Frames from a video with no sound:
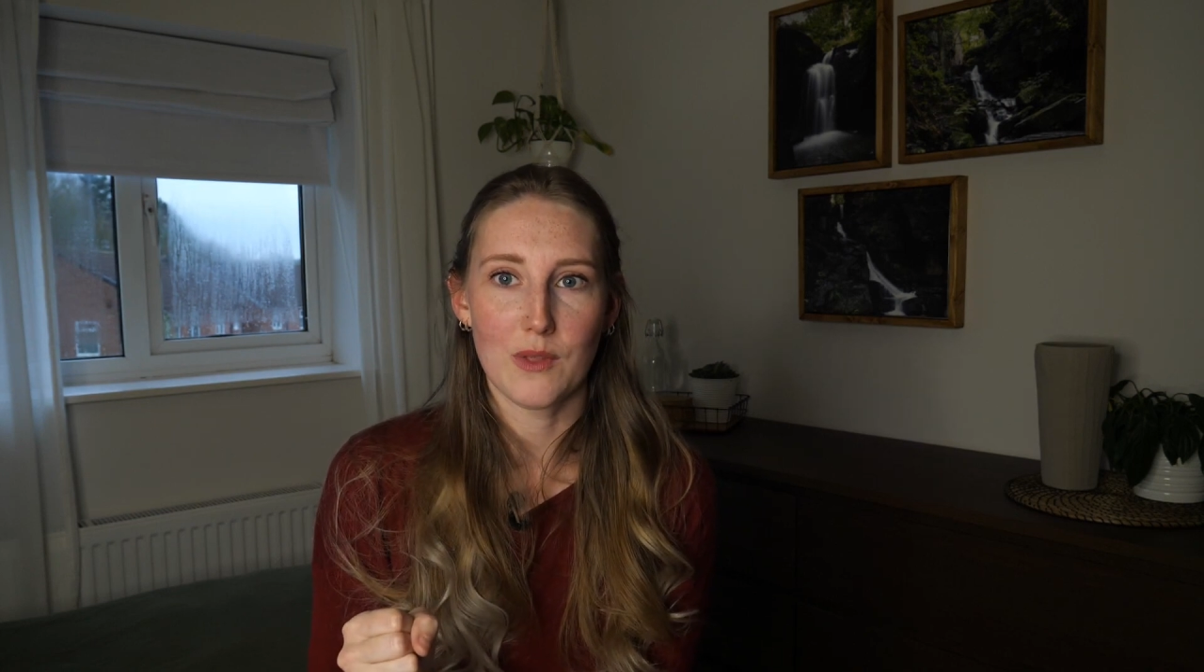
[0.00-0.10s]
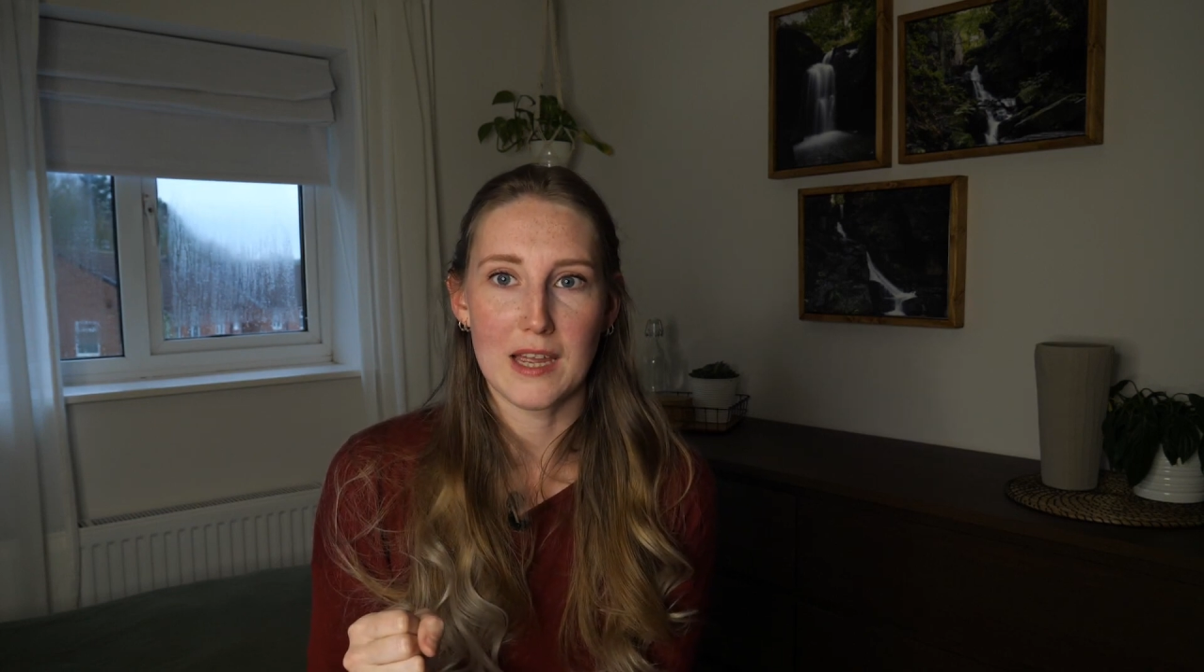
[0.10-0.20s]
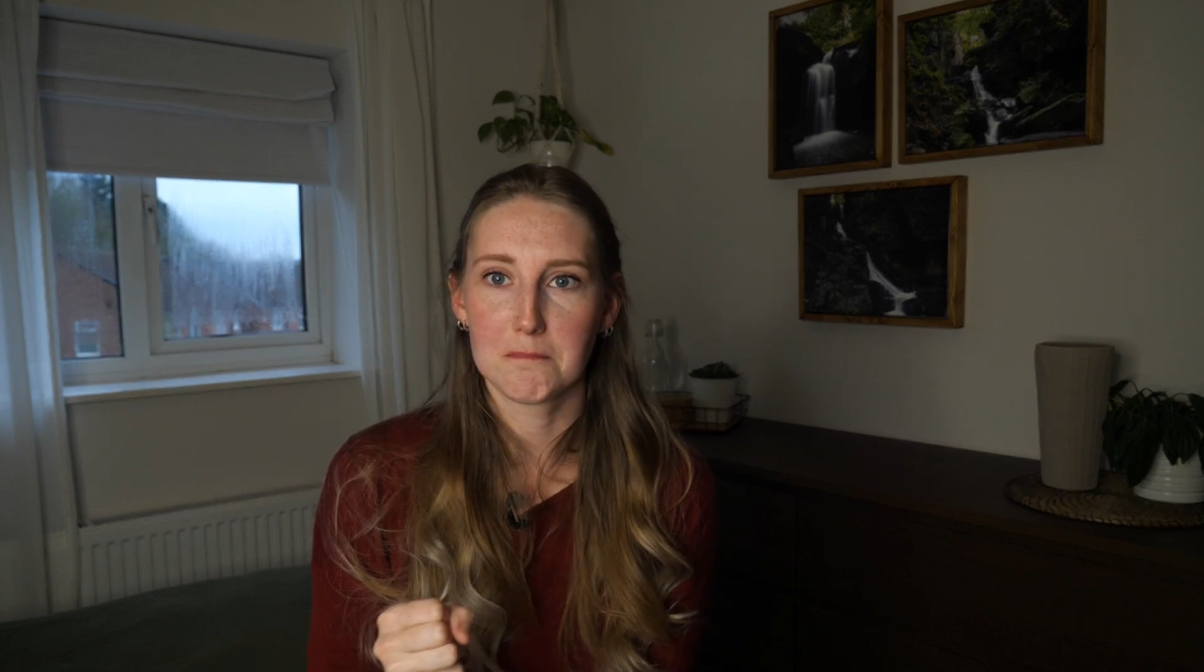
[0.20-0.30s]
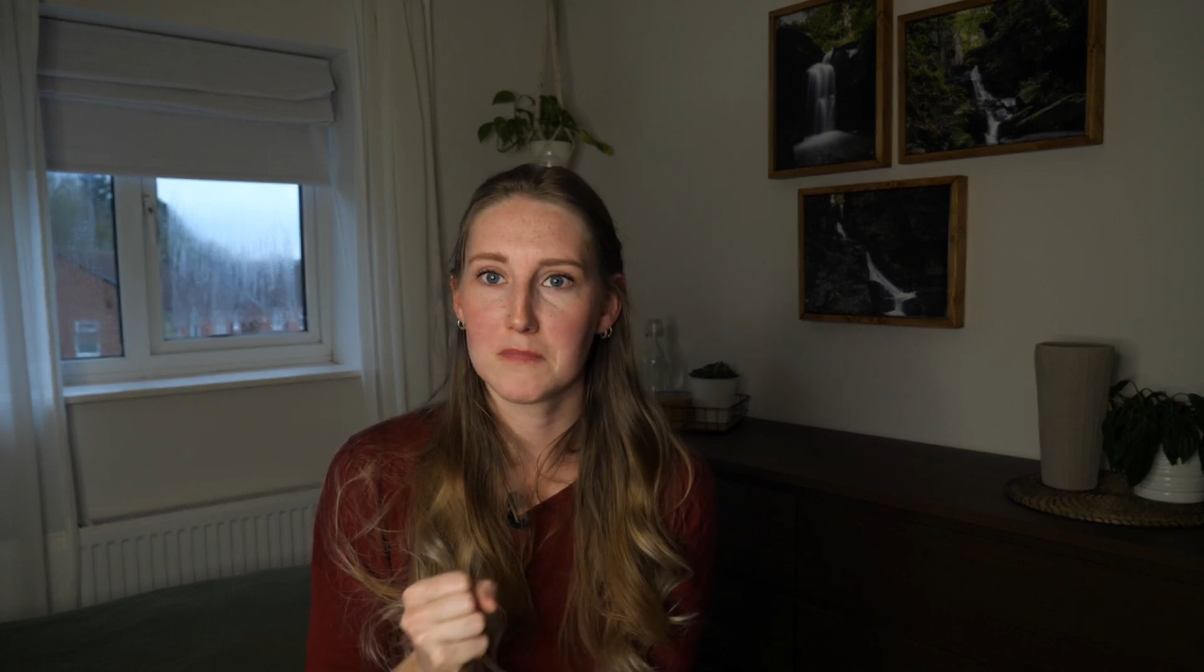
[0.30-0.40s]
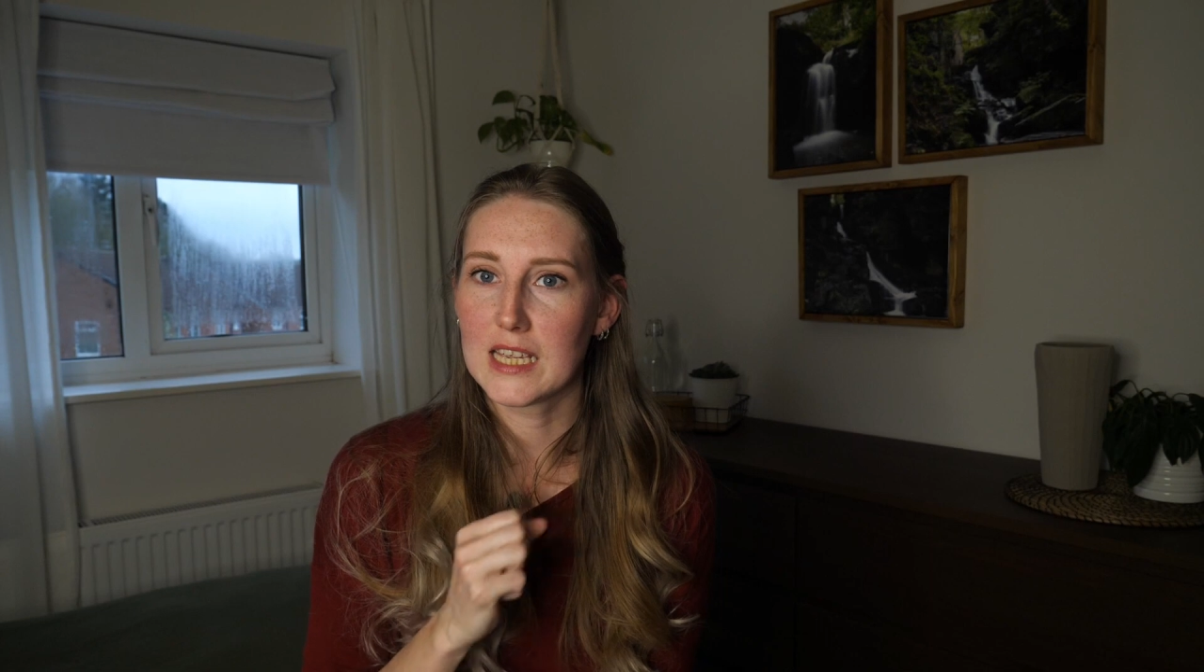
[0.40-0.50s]

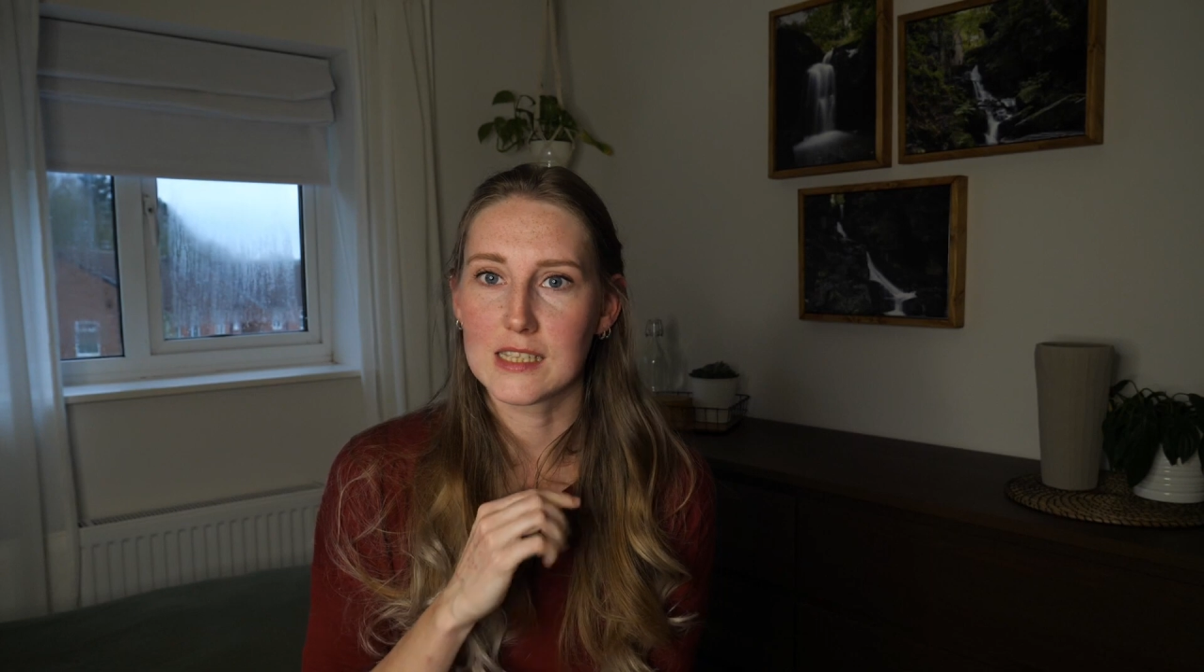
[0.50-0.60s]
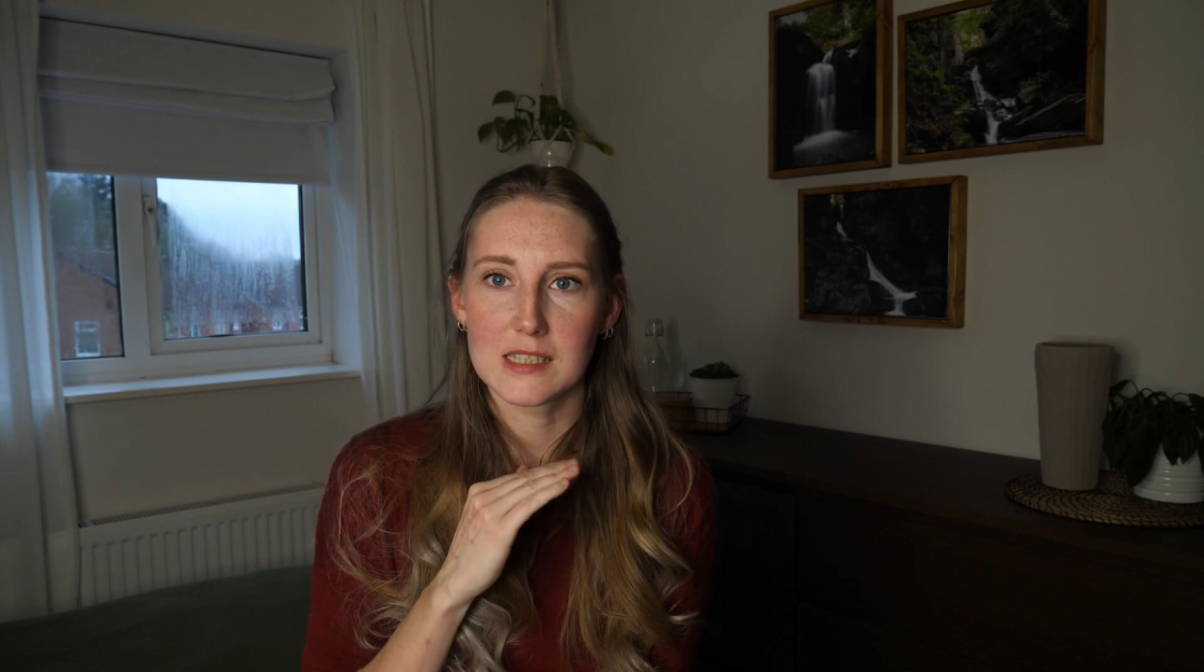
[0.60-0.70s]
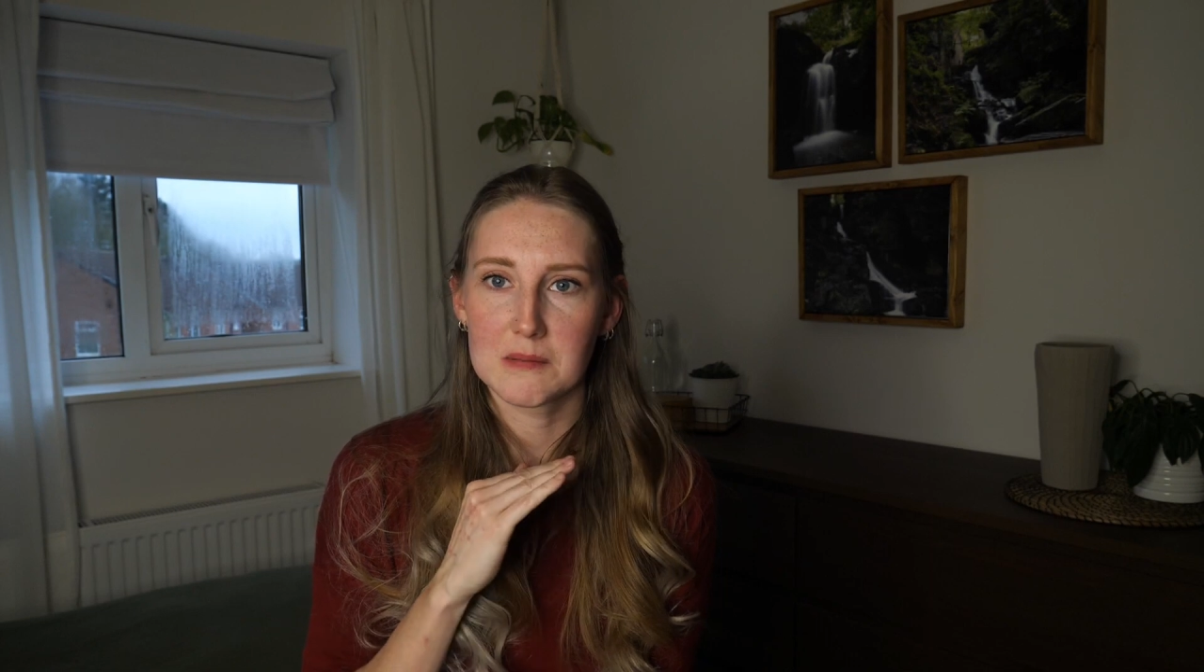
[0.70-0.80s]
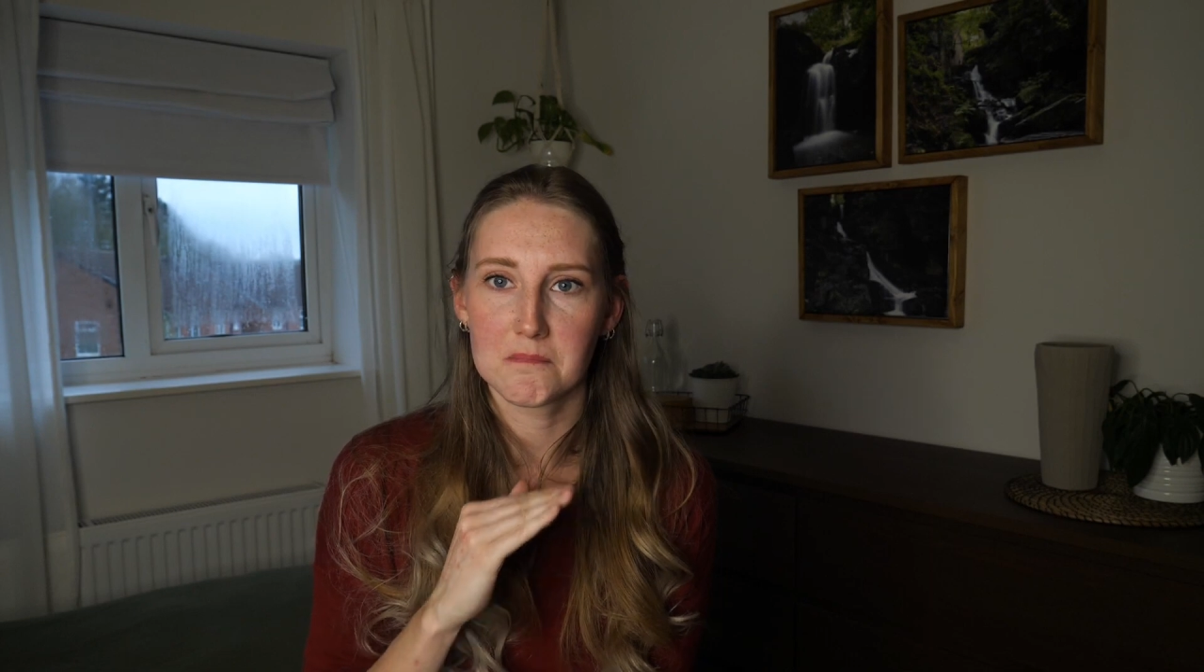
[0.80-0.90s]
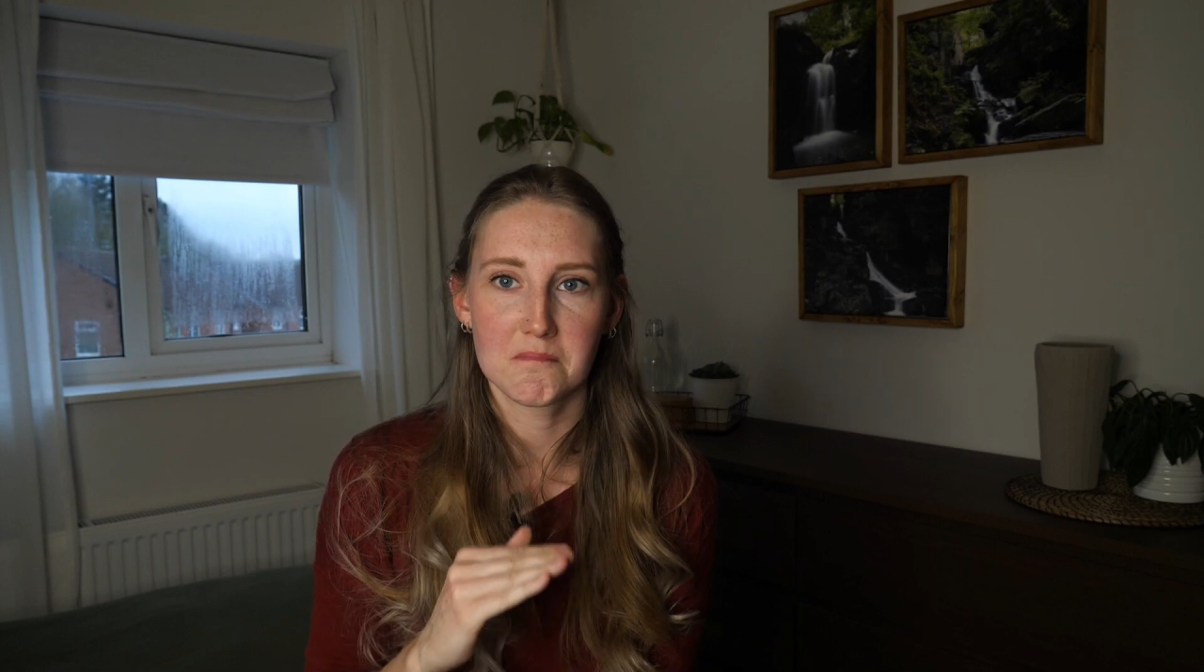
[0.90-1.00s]
there.
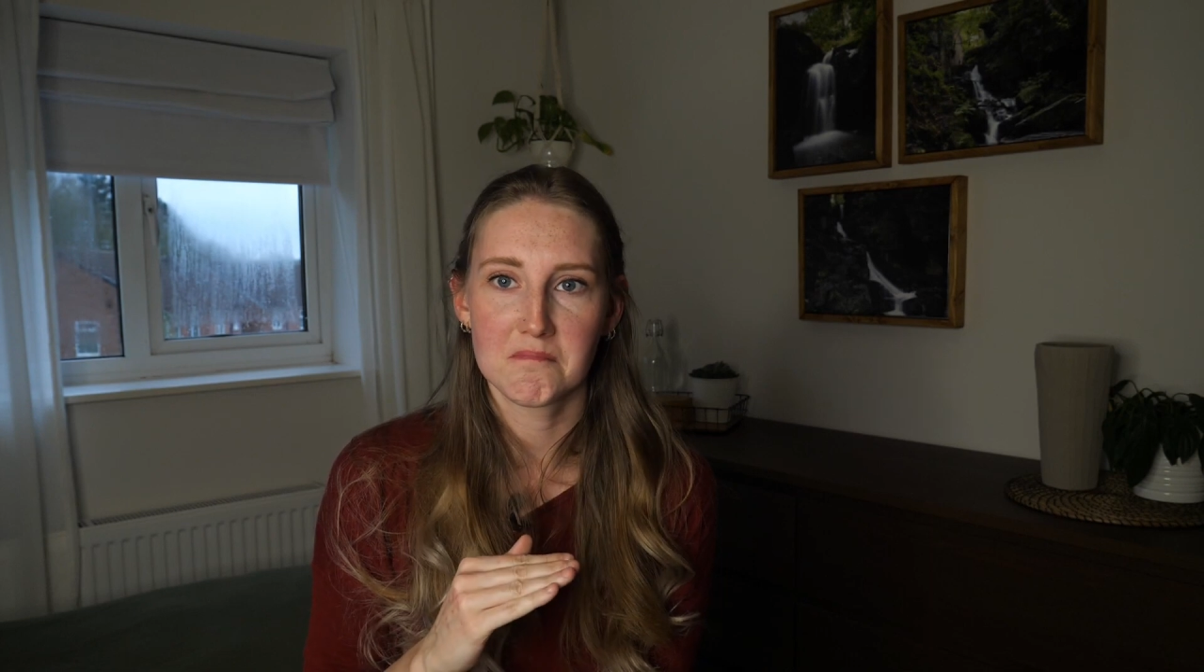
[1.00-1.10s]
It's